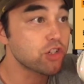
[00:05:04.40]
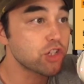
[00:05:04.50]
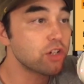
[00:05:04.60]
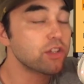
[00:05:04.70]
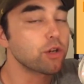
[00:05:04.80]

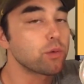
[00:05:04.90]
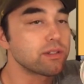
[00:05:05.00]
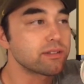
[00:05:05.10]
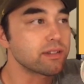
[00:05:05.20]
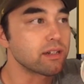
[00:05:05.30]
sure there
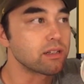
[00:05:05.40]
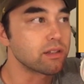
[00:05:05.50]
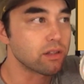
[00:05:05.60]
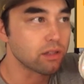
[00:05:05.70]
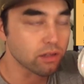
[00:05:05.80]
was a
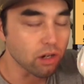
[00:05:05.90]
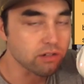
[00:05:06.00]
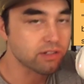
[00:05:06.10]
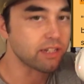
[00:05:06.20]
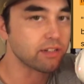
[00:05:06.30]

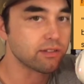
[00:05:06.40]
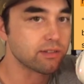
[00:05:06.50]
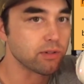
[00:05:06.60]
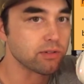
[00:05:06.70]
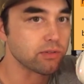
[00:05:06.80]
large scale
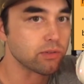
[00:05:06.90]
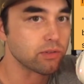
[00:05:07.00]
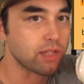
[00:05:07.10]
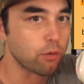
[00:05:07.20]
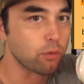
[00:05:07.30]

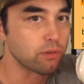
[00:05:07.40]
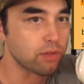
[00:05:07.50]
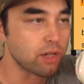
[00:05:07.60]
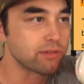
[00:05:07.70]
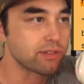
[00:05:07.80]
dispersal that
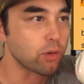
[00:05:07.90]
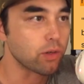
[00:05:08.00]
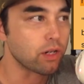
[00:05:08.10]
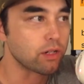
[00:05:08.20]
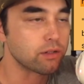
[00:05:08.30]
that was going
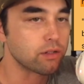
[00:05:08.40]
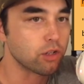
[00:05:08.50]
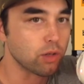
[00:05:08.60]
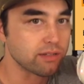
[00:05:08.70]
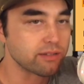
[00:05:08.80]
on
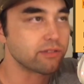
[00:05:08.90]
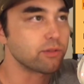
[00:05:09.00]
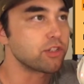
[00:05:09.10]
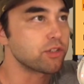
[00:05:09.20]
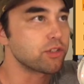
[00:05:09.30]
across this
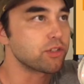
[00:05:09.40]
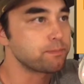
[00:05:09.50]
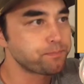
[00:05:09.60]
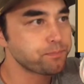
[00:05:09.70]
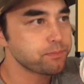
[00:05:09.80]
region.
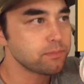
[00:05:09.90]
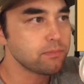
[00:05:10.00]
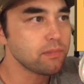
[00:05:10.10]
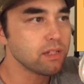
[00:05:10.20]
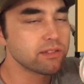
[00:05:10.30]

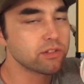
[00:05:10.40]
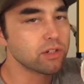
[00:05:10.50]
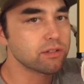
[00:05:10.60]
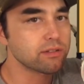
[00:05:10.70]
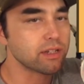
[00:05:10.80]
So
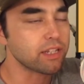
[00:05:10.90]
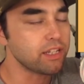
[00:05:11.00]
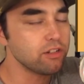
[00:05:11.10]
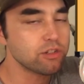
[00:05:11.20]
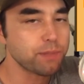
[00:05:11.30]
there is a
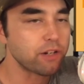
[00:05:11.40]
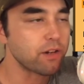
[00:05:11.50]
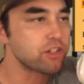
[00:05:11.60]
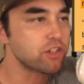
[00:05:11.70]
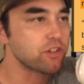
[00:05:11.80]
huge
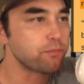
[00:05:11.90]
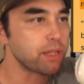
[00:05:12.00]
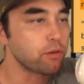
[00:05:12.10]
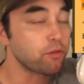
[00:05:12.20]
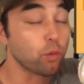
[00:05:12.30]
migration of
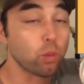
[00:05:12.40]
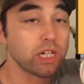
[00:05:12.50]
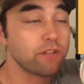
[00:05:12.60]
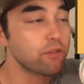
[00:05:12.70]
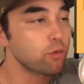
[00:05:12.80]
people for
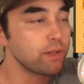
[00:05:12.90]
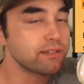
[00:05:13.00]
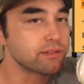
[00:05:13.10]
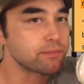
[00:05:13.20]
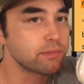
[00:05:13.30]
whatever
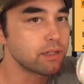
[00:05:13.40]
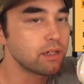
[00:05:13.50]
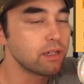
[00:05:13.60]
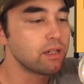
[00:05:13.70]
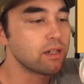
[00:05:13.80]
reason
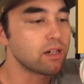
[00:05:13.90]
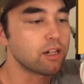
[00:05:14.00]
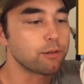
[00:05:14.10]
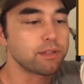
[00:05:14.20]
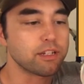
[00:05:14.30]

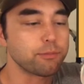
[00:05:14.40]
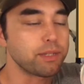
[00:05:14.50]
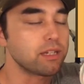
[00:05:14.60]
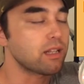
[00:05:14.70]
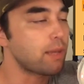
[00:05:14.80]
um, there could
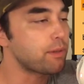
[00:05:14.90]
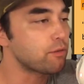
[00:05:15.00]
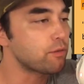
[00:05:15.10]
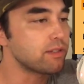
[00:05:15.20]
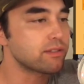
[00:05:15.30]
be
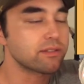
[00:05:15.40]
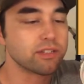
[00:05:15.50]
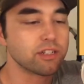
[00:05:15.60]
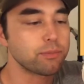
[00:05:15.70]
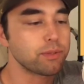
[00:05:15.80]
climate reasons.
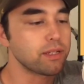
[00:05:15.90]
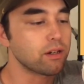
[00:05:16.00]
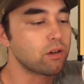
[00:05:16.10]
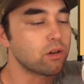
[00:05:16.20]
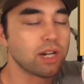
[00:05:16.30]
It could be
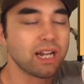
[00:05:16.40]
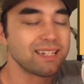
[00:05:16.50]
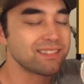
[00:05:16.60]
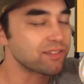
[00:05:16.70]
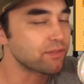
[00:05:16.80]
all
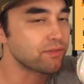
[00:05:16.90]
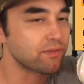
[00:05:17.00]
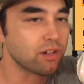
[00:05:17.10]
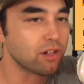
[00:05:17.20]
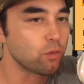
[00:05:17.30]
kinds
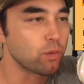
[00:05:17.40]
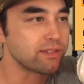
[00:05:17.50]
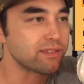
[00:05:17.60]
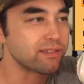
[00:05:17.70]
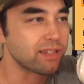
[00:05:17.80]
of uh,
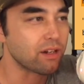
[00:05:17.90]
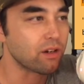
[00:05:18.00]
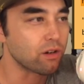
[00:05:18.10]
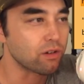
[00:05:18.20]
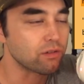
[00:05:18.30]
reasons that
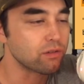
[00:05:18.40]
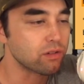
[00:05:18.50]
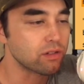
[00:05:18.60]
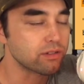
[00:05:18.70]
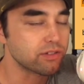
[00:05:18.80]
aren't
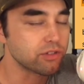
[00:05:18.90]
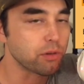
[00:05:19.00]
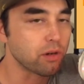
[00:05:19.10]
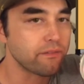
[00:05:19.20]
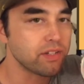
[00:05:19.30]

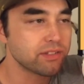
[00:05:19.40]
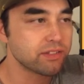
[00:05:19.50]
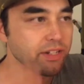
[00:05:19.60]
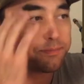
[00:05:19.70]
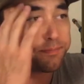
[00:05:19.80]
super obvious
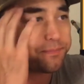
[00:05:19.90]
yet.